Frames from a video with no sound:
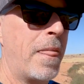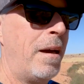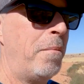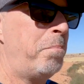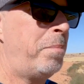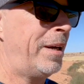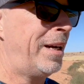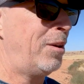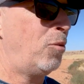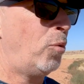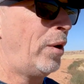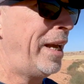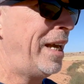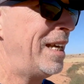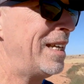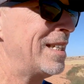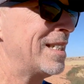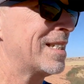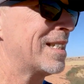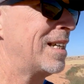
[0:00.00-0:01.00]
but it
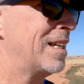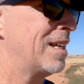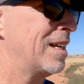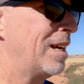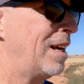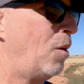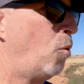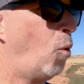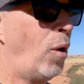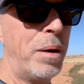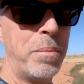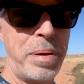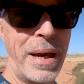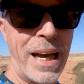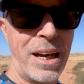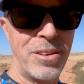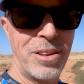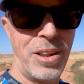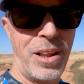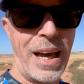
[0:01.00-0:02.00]
weighs 1
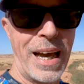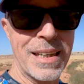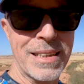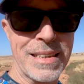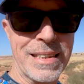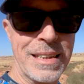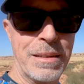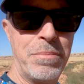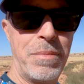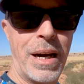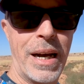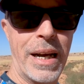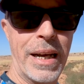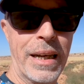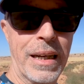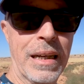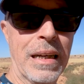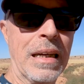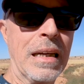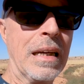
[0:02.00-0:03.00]
pound less than
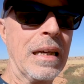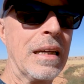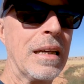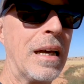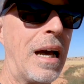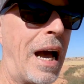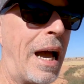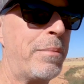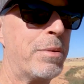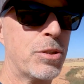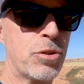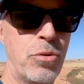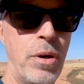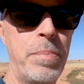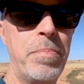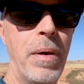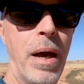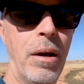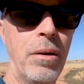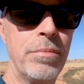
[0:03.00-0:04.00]
my Ibis
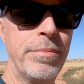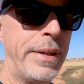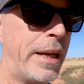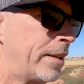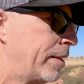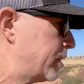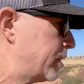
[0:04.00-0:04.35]
Rip mount. Now